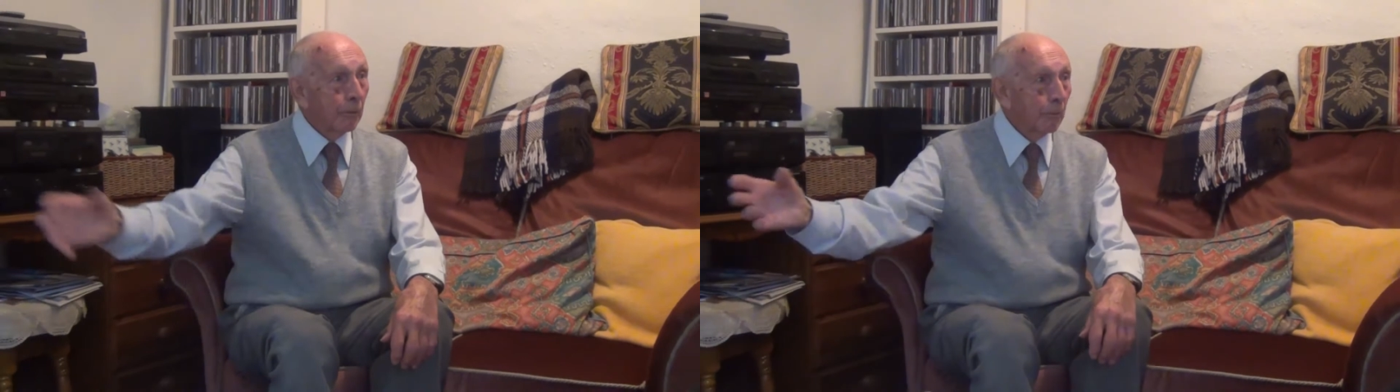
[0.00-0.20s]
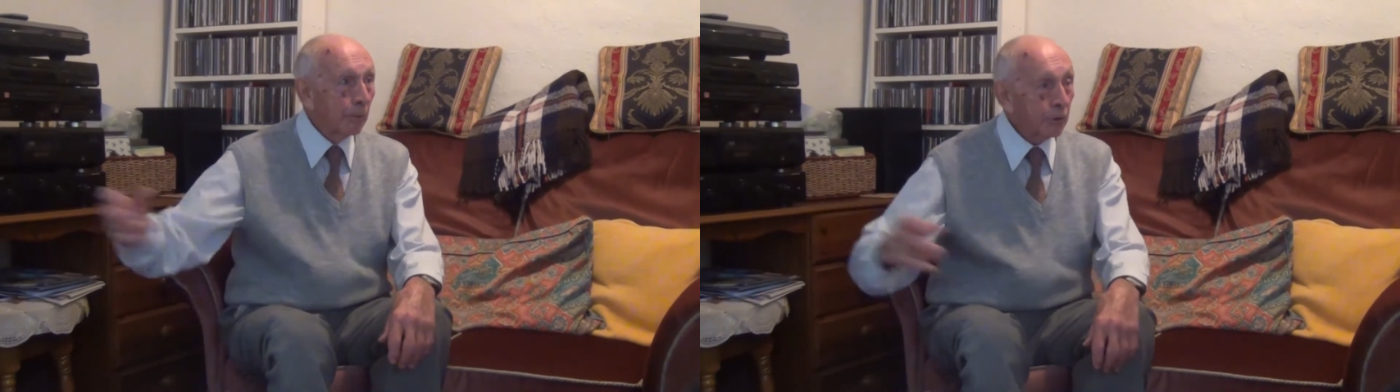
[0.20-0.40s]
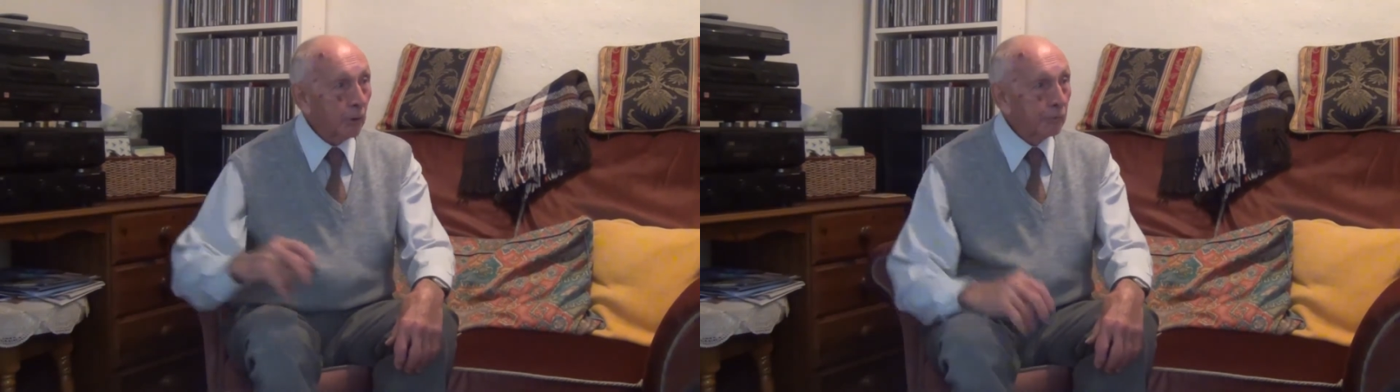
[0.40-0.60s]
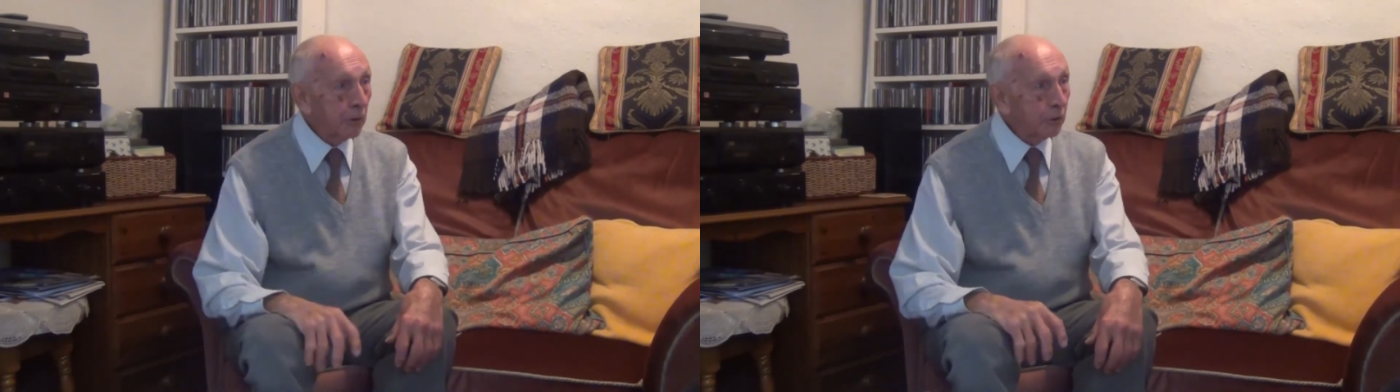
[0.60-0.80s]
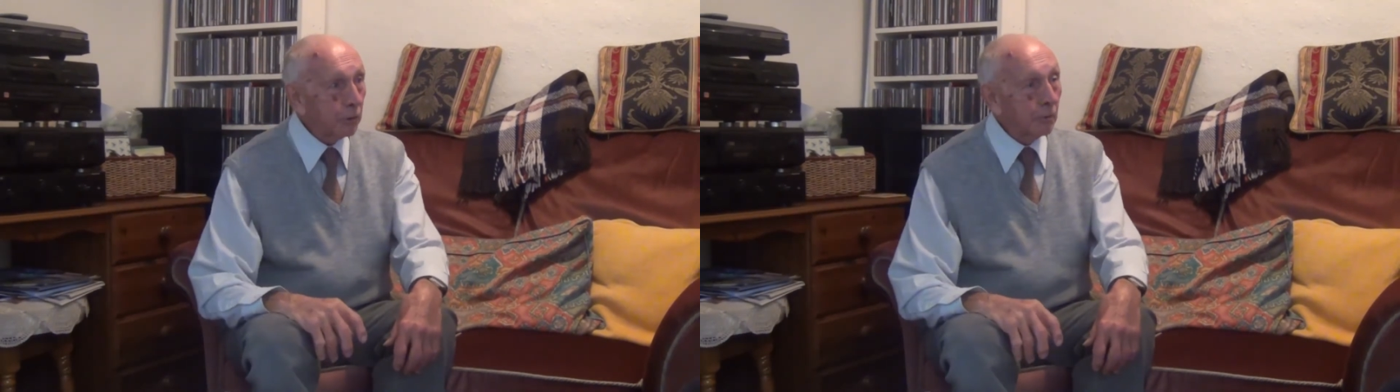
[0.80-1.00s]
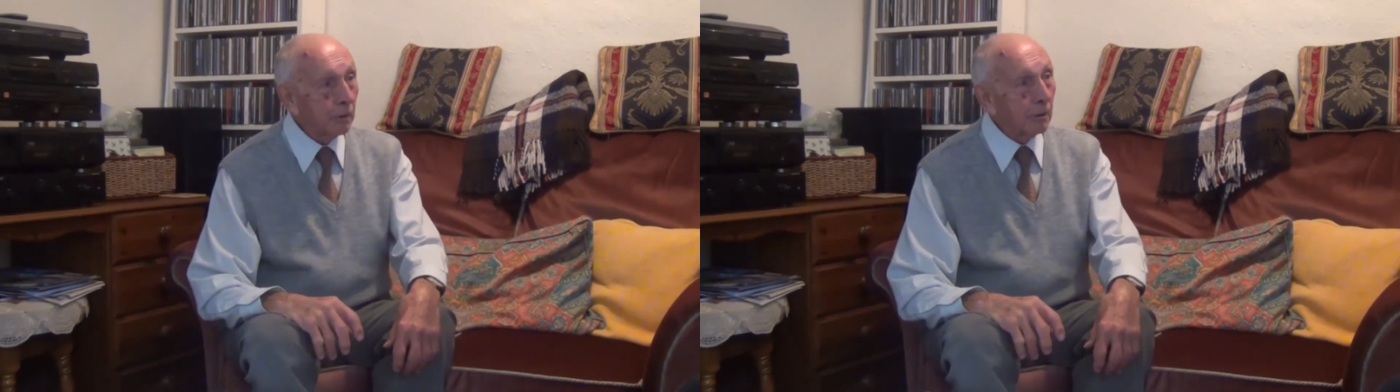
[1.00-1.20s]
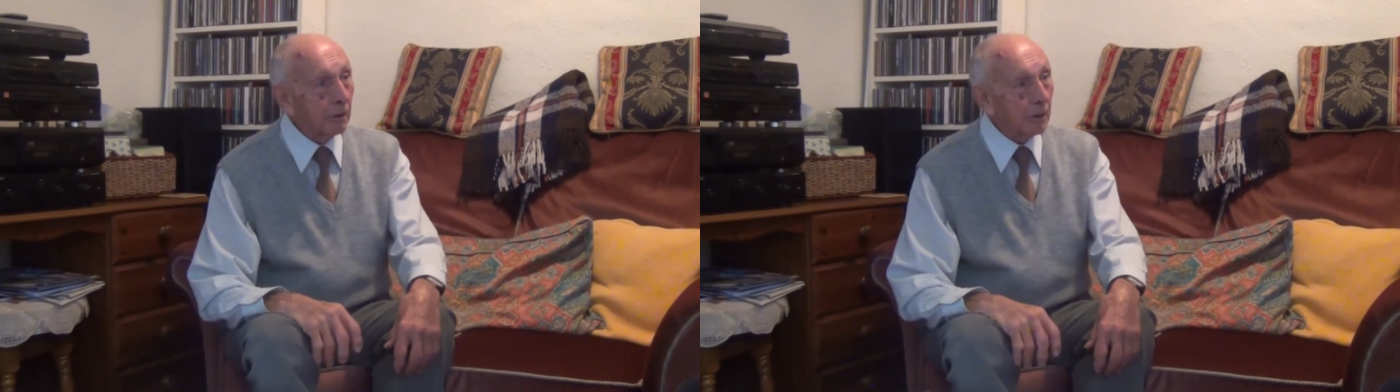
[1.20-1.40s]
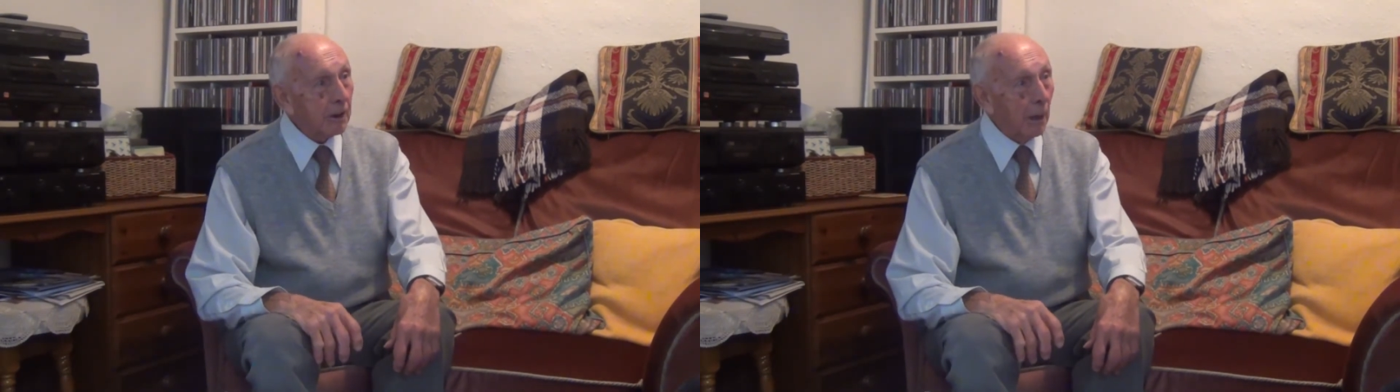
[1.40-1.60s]
was shoved into
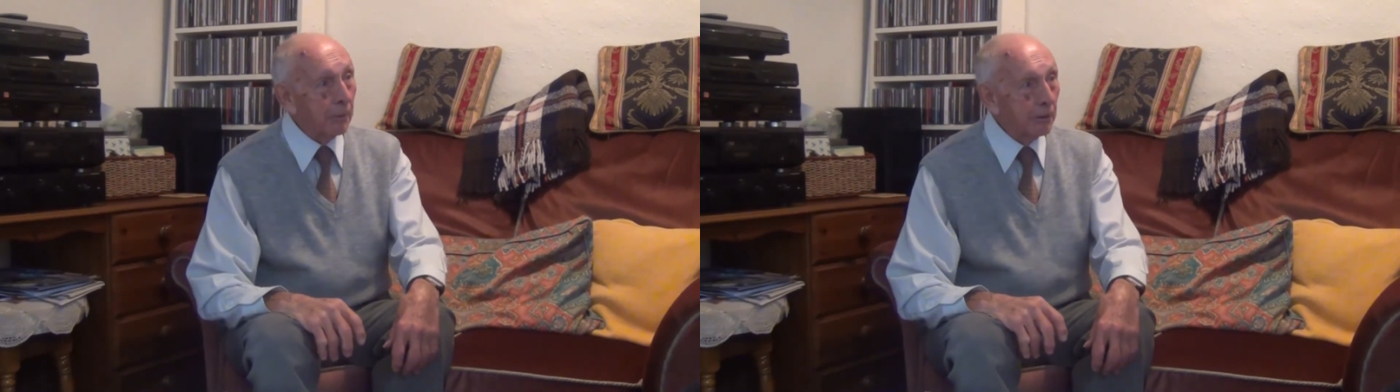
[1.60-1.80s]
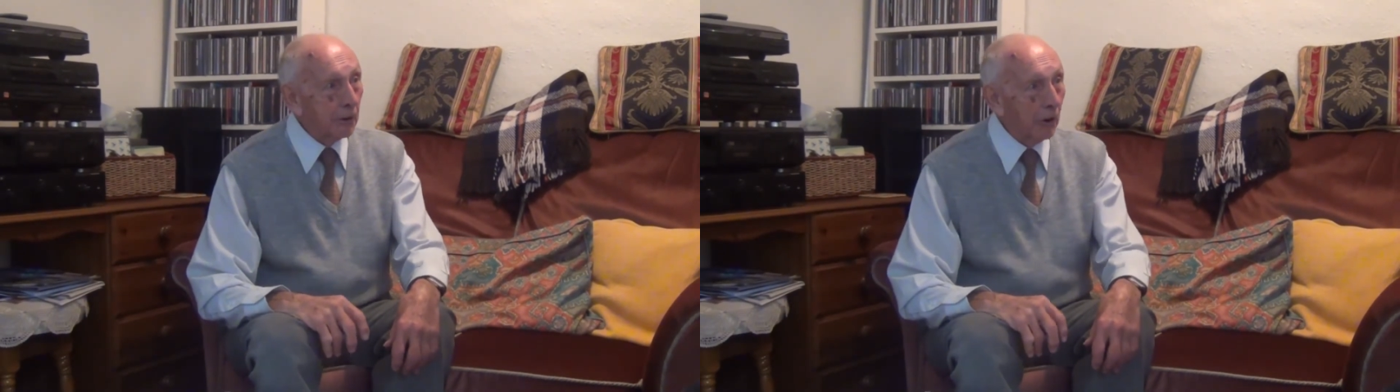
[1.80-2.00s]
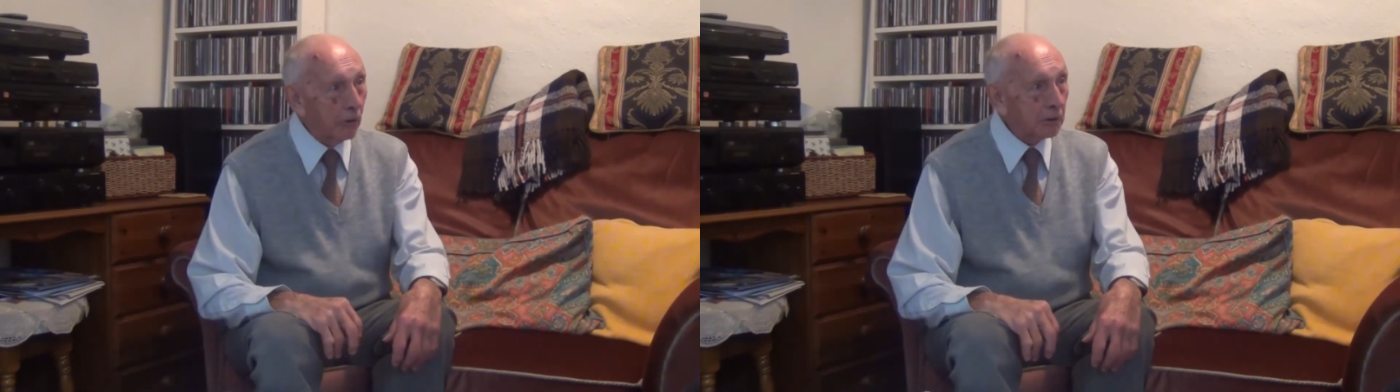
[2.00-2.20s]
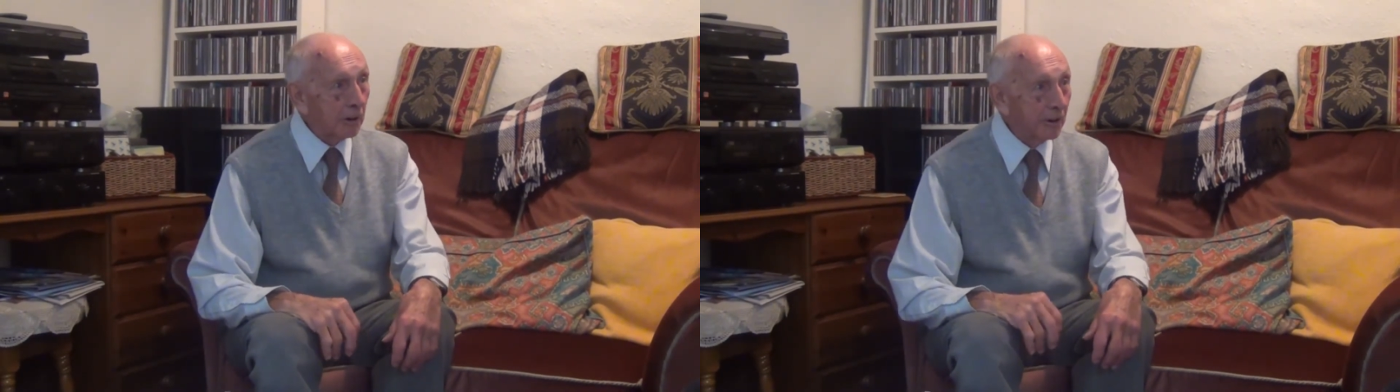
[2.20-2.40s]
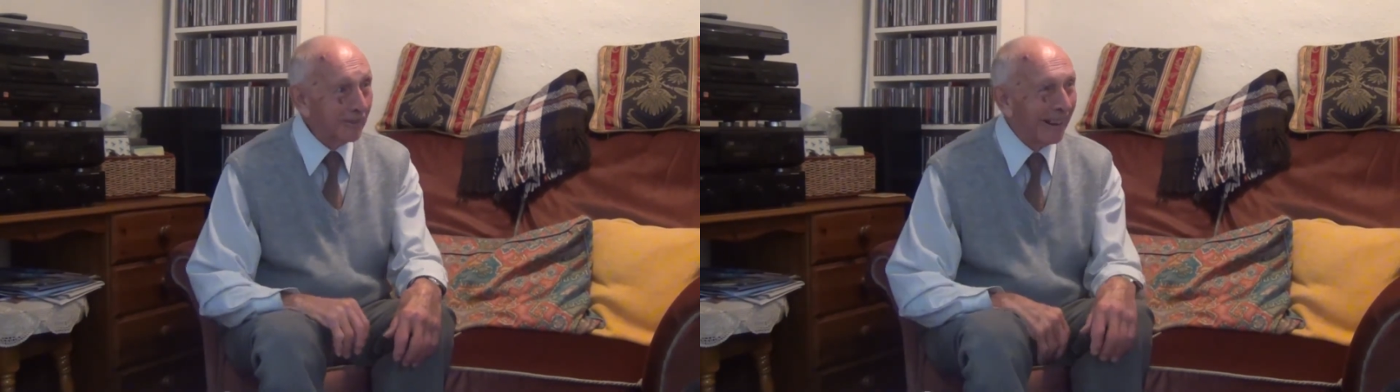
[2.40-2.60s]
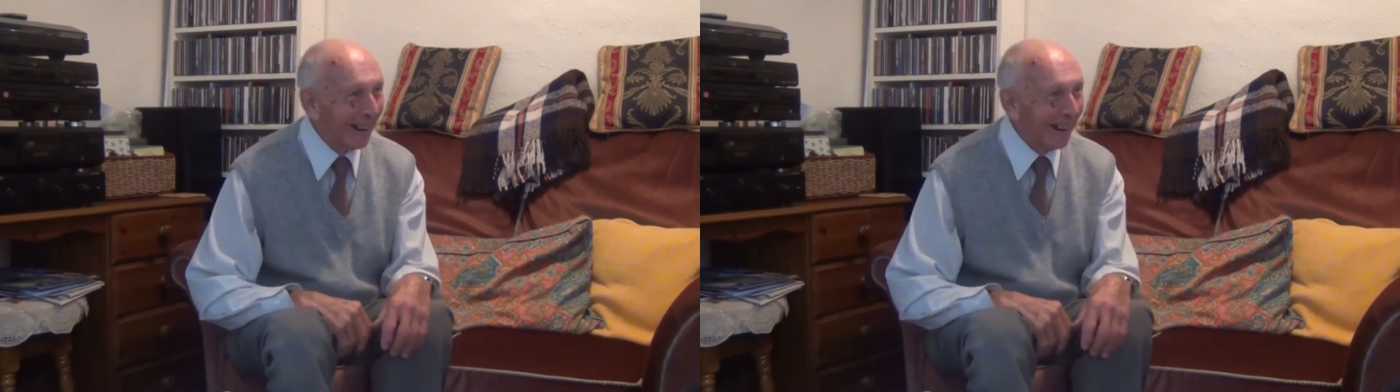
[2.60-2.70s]
a cabin and locked in.